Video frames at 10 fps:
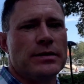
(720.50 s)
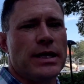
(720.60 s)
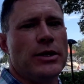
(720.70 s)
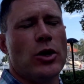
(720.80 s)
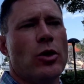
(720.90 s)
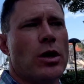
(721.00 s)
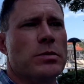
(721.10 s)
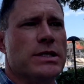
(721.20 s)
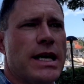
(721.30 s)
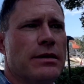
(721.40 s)
they know
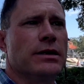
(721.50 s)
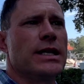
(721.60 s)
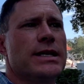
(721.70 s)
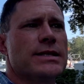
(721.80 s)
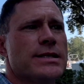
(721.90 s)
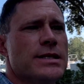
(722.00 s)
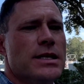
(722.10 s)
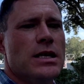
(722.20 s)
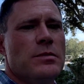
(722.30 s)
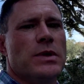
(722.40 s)
Harbour Town Links,
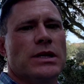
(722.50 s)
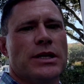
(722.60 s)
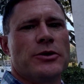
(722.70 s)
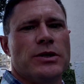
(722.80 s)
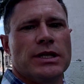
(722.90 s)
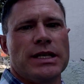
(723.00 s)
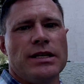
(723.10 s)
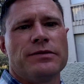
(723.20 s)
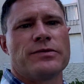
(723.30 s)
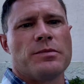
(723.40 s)
but
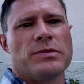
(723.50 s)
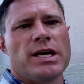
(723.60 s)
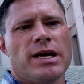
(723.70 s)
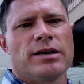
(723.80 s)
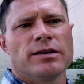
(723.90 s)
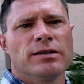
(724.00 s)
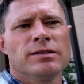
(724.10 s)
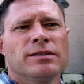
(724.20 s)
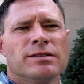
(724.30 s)
literally from there